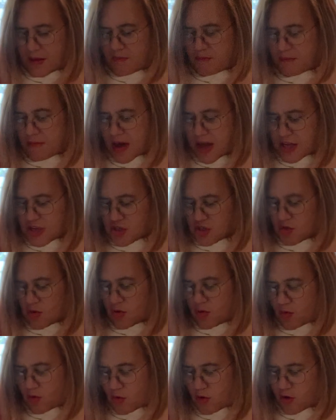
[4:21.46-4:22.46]
make sure
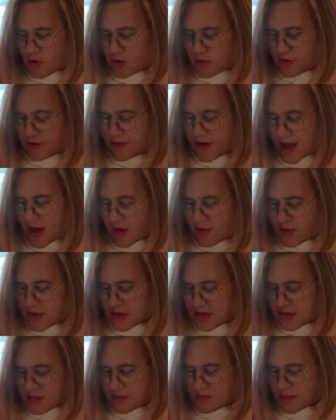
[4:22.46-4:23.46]
all the flour
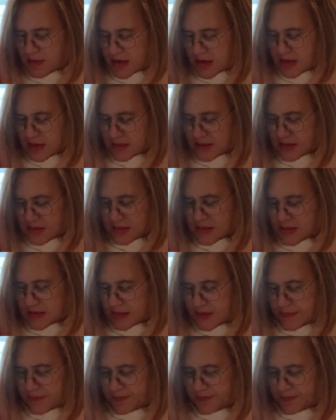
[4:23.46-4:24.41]
is mixed,